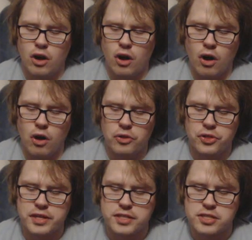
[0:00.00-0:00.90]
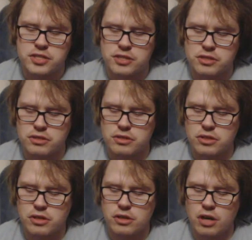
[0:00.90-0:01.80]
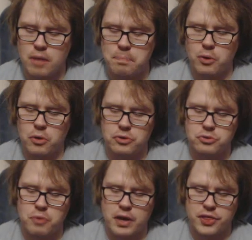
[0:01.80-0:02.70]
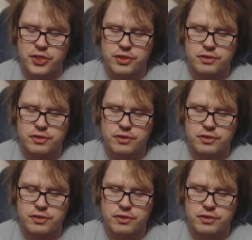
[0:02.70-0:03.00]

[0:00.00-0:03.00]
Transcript: All this coupled with